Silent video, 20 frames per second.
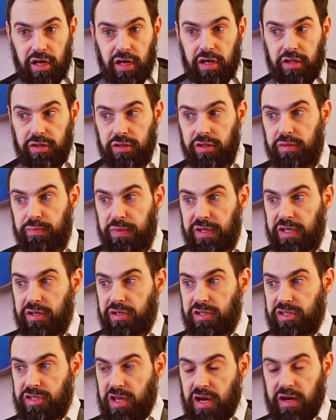not
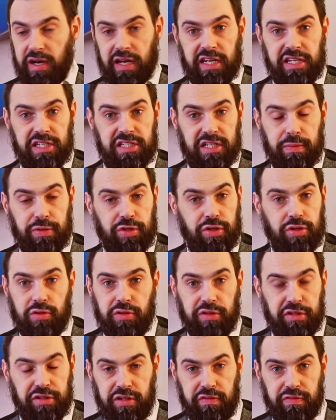because they are exceptional
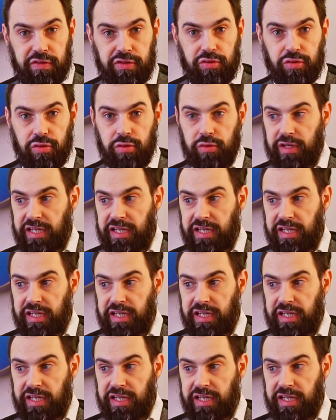individual,